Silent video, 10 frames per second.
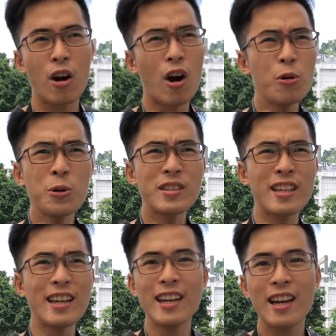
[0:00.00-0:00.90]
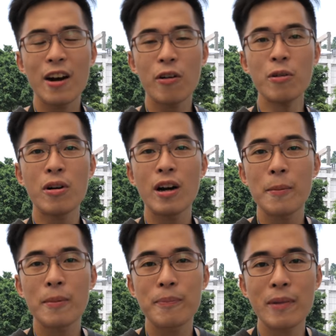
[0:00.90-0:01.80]
Oh, you say, oh,
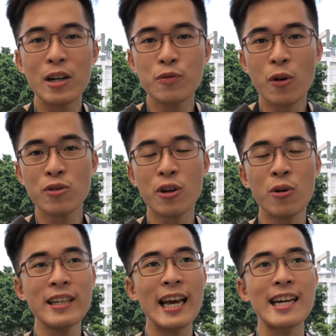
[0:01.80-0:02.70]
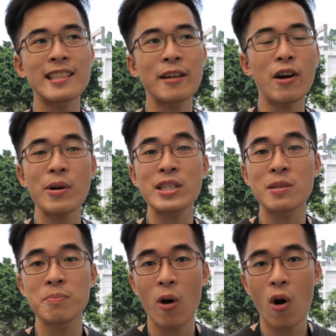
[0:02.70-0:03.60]
Micro Four Third only has a very
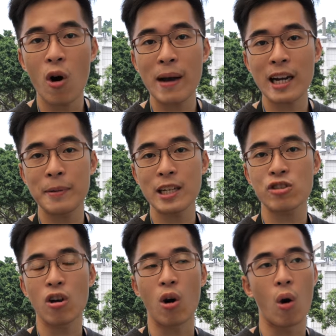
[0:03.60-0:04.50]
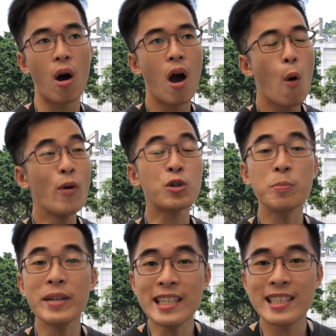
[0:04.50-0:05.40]
small megapixel, which
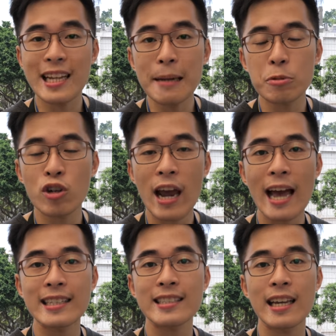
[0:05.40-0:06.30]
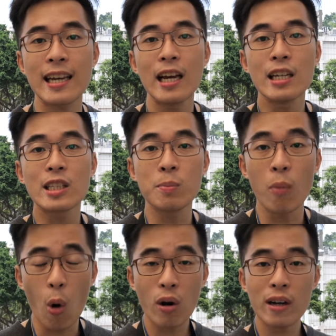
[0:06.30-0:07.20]
means it actually has a
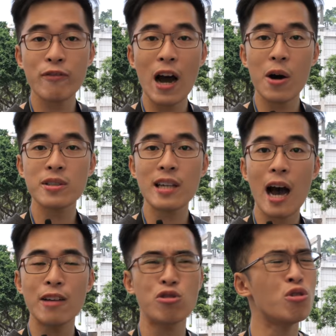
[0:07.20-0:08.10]
smaller file size.